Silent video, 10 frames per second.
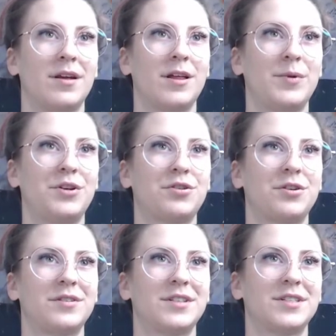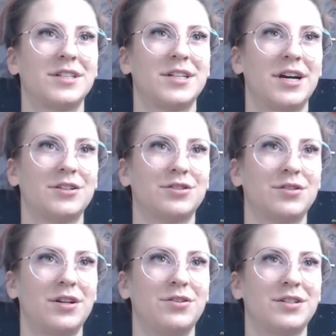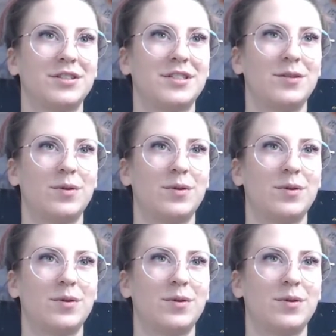let me turn this a touch so that you can see